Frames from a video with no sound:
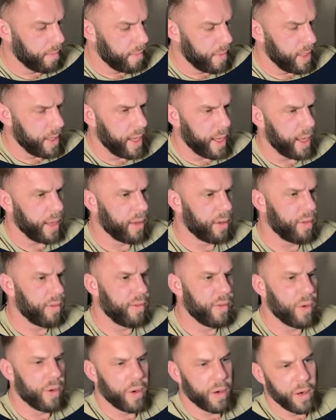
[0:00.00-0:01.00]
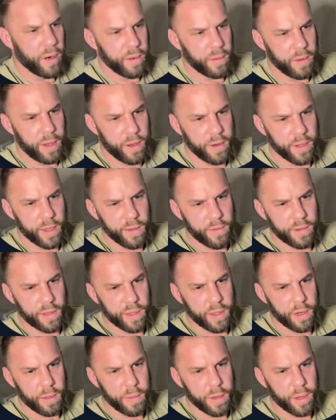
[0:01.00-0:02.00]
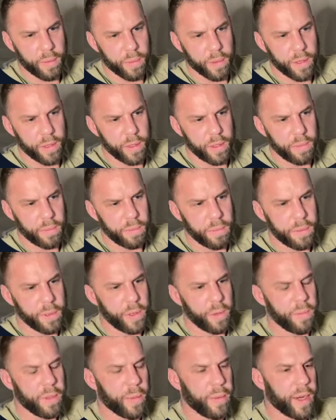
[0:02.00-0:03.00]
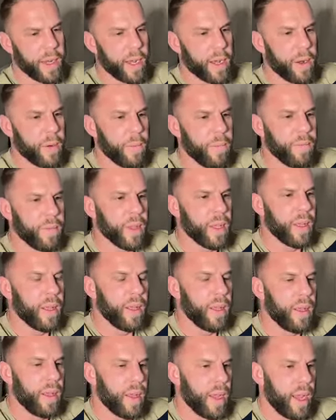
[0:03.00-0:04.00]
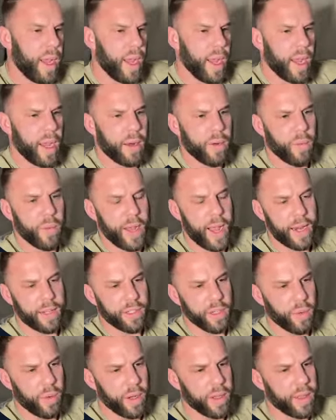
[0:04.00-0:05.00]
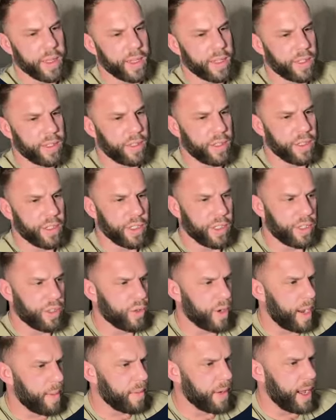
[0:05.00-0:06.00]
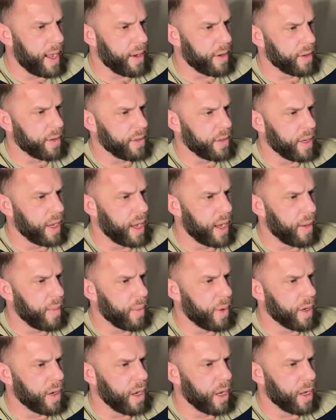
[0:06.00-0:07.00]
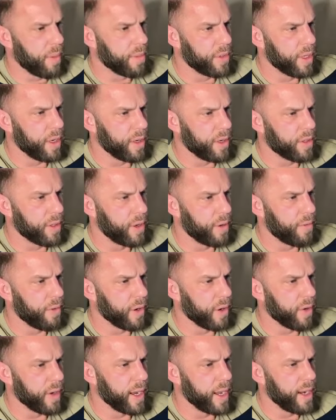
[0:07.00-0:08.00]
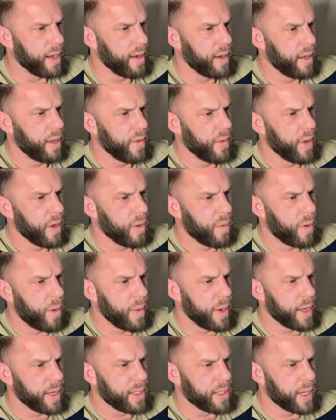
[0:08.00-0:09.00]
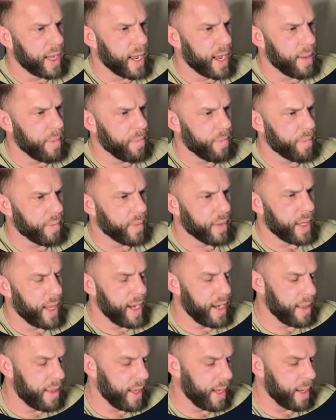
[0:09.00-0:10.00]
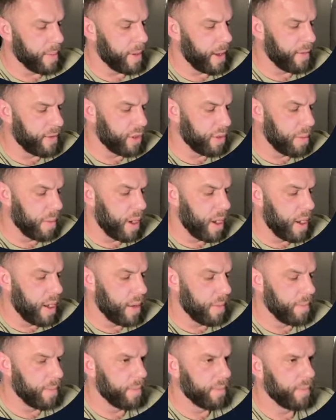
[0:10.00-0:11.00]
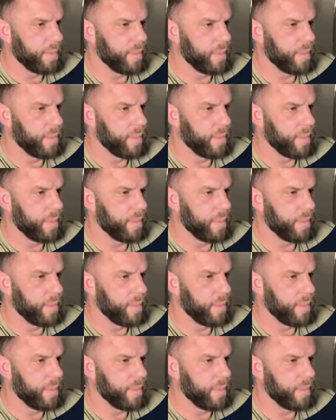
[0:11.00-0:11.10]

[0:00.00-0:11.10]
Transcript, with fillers: px4, that'll give us a little bit of room. Boom, there we go. And we actually want this to just drop down uh, one column here. So for grid, what we can say, anything above small,